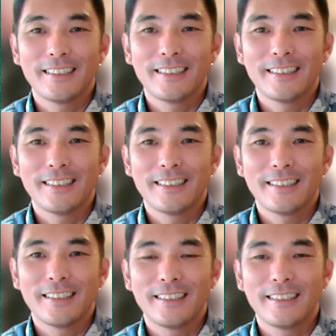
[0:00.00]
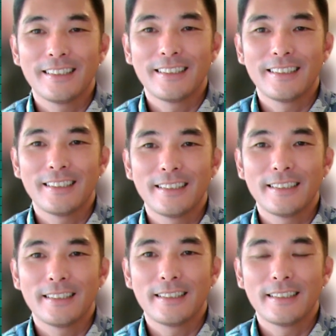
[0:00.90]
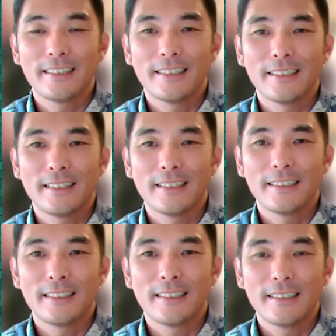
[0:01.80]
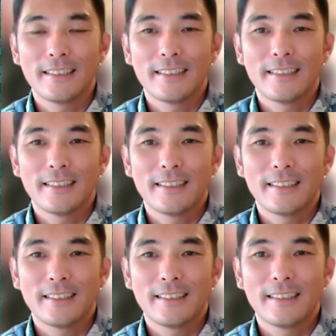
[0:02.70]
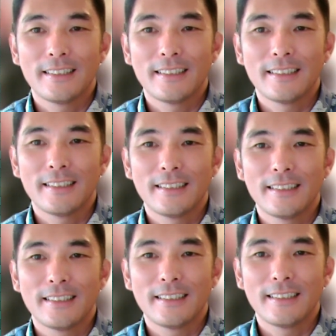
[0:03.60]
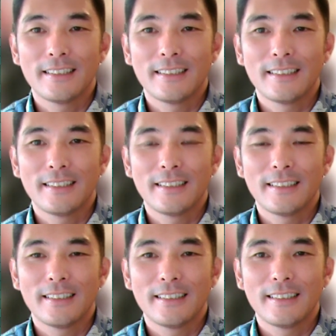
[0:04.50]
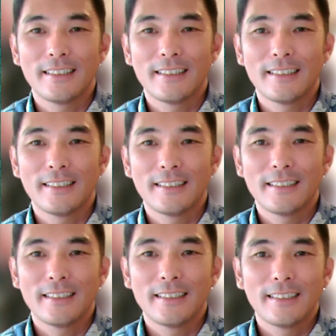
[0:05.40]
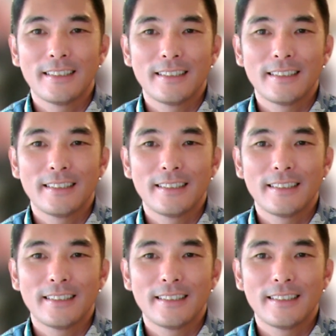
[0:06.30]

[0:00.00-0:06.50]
The person shown says nothing.